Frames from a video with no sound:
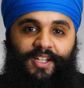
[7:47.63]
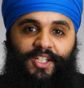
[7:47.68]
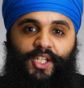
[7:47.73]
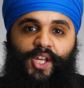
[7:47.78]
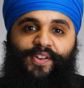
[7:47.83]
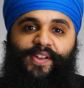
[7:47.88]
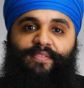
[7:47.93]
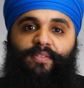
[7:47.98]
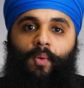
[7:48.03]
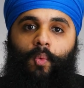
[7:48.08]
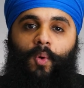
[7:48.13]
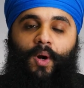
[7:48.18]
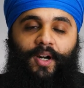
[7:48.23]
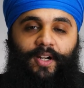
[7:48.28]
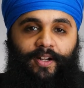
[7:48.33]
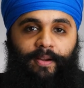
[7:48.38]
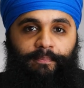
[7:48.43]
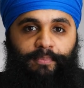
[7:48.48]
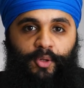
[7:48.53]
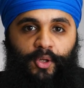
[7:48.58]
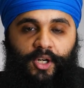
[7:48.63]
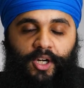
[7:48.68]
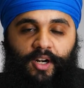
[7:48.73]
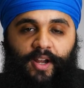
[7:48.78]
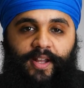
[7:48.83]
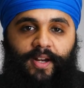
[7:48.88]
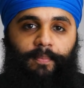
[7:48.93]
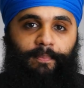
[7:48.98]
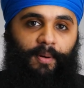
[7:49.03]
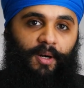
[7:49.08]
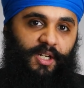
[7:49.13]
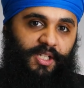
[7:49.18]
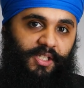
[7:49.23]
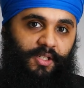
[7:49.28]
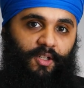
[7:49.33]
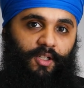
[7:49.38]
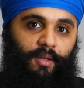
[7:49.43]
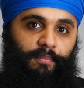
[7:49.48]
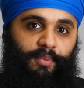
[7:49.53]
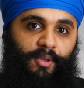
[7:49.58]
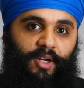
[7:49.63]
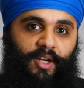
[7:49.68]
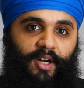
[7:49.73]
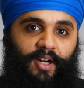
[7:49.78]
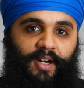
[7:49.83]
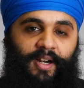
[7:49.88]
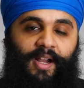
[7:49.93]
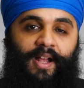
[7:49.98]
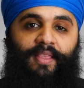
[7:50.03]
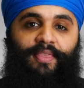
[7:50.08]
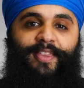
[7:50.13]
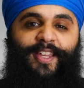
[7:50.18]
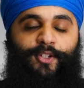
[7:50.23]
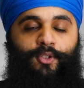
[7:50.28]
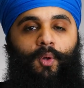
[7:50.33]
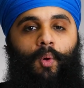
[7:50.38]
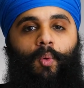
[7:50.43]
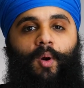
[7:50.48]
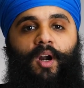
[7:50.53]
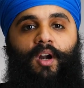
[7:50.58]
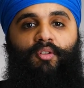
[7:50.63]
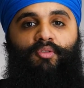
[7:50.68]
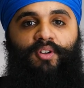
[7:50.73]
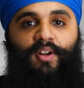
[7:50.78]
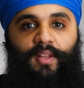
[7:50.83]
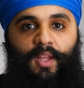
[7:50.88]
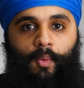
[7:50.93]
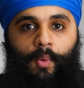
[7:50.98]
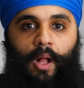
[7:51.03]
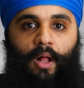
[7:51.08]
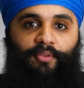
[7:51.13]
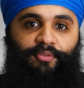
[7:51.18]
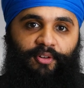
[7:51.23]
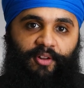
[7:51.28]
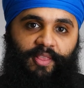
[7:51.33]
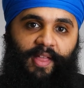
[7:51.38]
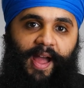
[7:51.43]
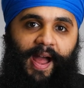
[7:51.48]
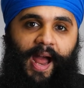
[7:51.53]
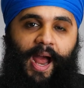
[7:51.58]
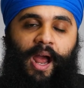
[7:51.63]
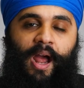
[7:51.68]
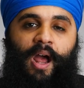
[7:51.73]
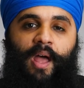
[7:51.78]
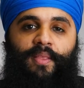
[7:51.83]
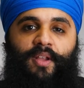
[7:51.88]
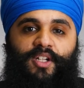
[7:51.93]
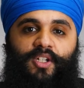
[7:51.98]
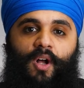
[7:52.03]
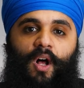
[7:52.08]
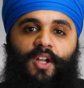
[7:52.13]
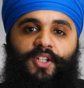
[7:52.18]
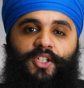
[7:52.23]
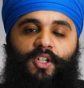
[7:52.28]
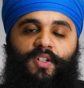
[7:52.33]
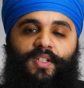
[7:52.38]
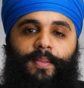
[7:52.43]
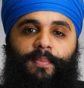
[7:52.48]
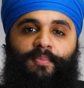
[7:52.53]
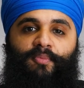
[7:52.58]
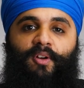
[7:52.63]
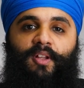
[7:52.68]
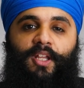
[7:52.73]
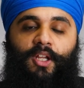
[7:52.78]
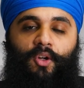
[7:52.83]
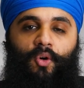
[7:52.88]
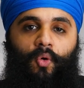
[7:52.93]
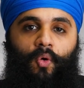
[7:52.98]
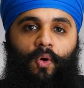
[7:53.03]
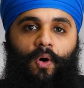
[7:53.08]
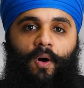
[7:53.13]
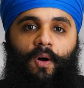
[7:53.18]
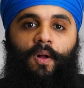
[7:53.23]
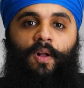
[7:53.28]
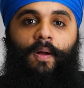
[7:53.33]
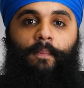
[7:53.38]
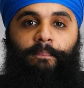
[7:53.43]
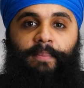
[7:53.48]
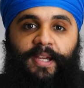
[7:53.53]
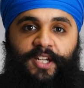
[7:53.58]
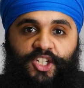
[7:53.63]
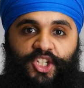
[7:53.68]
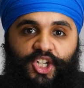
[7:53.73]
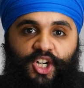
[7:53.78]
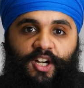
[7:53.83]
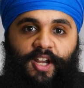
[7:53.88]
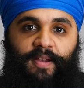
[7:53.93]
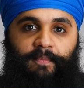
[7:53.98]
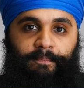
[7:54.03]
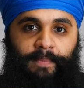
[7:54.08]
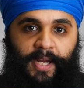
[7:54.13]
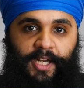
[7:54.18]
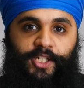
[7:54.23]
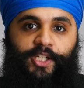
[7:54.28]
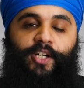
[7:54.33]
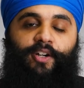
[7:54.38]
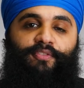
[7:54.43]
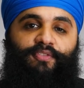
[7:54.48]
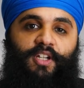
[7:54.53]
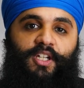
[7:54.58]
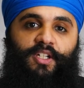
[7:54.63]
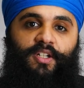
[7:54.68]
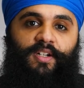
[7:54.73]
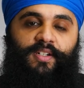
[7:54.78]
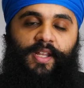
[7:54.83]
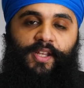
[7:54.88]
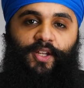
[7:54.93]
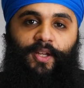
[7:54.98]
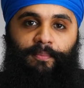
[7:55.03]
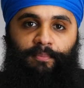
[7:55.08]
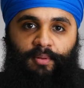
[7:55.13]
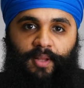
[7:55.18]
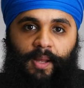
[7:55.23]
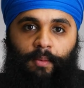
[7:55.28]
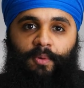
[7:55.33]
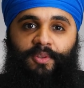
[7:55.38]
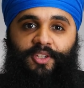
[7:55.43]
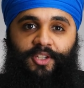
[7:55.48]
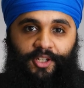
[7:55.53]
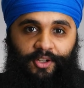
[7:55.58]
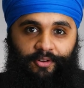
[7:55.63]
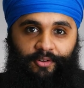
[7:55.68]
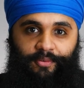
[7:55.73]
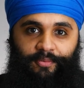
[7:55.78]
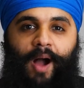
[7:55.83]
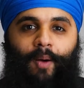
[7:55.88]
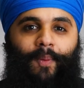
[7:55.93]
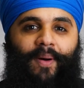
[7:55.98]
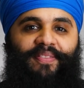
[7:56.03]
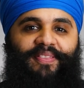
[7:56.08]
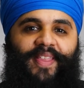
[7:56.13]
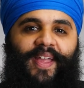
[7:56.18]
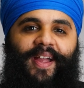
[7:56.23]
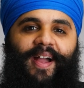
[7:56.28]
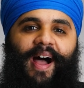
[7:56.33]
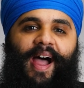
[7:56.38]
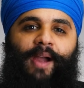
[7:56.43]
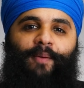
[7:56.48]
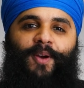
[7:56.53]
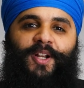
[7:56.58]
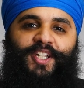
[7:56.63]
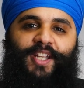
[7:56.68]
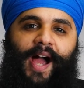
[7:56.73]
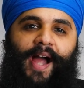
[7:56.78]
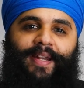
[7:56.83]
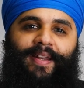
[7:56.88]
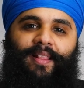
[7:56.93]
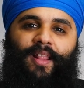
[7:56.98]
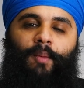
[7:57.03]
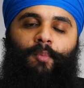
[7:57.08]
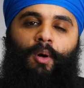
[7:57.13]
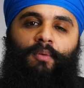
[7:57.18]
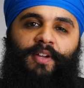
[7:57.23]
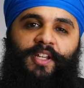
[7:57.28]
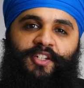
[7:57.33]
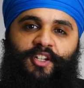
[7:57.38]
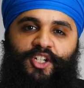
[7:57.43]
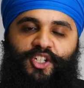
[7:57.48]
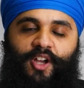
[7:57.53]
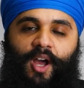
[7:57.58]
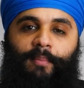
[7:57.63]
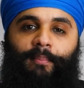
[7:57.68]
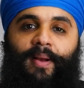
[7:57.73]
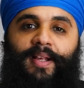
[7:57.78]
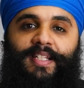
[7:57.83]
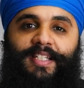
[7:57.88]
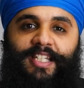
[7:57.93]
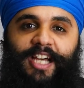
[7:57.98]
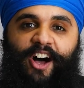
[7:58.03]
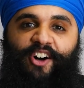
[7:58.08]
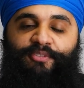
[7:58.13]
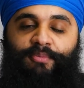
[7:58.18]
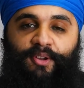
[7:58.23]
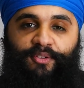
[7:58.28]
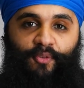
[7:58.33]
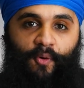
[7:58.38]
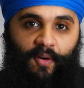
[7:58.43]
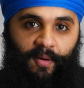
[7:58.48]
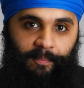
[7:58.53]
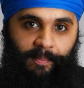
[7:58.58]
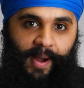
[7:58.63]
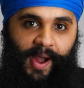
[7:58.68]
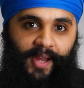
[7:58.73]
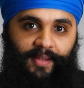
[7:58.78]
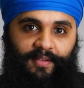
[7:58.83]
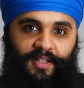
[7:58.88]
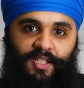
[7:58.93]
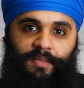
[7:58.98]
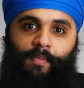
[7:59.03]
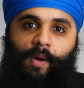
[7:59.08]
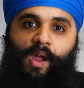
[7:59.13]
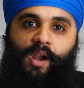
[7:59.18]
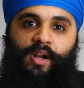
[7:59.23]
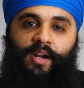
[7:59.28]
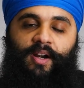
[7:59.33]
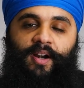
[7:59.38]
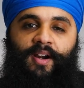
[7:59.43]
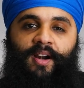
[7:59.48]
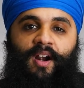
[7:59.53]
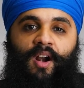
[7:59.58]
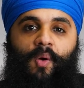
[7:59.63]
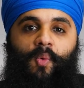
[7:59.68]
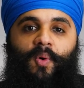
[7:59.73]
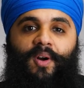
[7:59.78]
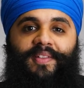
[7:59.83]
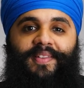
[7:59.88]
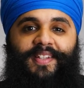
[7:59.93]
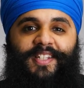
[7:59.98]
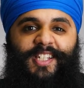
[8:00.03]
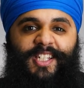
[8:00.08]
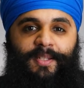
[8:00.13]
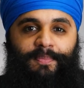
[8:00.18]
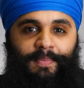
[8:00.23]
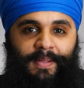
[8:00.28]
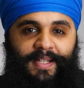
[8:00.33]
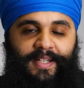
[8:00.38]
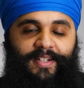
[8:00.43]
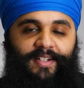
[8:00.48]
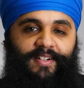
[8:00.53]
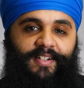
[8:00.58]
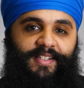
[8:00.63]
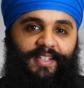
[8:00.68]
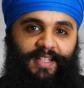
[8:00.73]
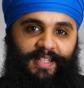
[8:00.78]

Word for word: So if you have a work computer and a personal computer, this will work really well for that. There's also some really cool picture-in-picture features that you can play with too. Now, one thing I wish I did a little more research on myself before buying this monitor were the speakers